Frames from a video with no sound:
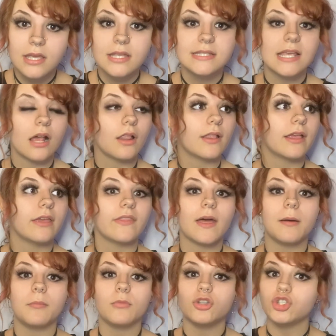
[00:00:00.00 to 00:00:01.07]
telling
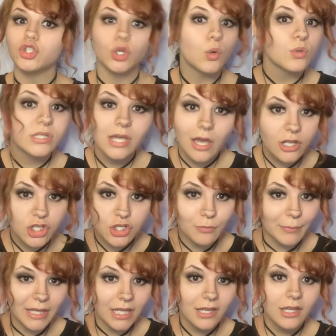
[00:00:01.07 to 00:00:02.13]
them, don't touch
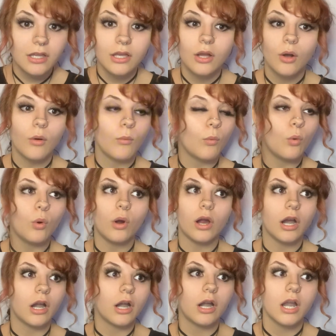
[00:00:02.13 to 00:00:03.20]
me,
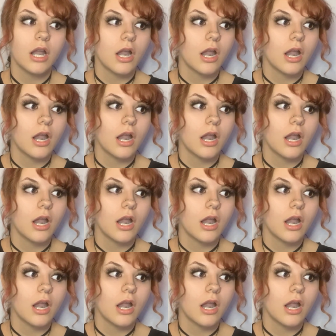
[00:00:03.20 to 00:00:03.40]
or